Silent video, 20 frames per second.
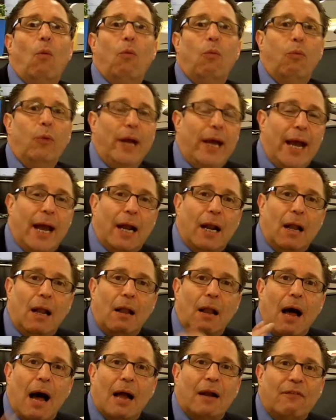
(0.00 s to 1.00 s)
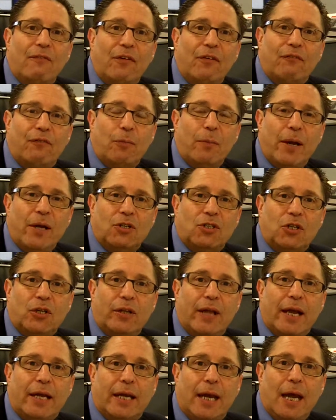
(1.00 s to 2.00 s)
We had a lot of information
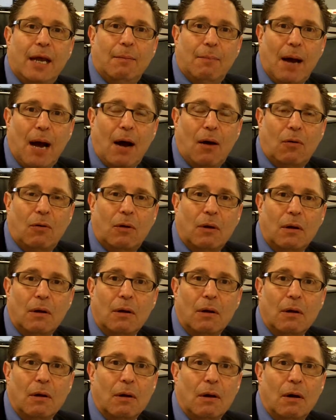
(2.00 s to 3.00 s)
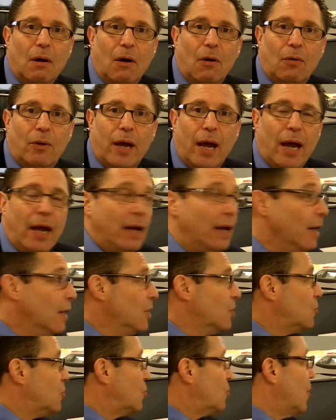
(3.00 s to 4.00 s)
that came out. Okay.
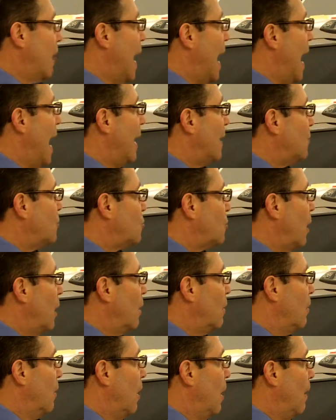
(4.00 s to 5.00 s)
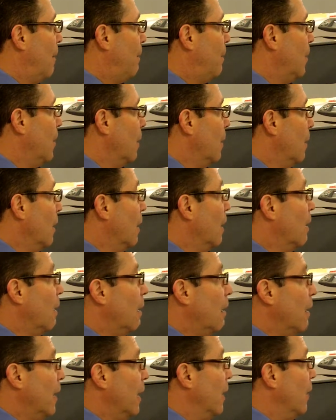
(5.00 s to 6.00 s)
Stocks are up
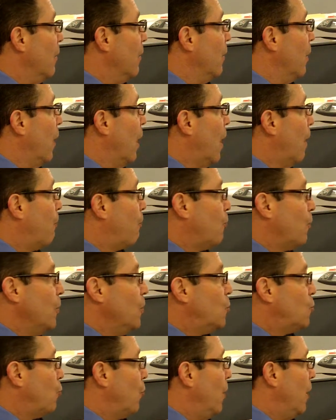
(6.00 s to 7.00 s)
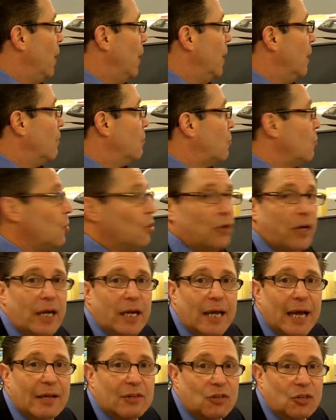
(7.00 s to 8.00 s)
in uh, pre-trading
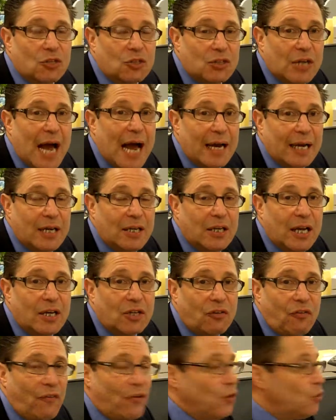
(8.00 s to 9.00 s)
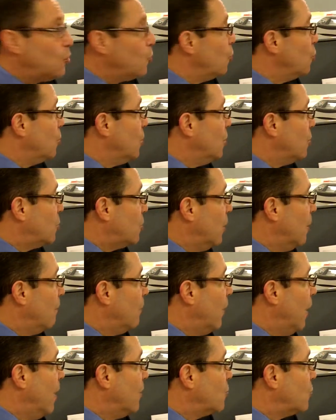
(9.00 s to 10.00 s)
looking at the stock index future
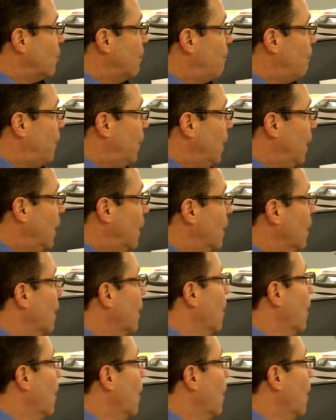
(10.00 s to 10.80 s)
december s&p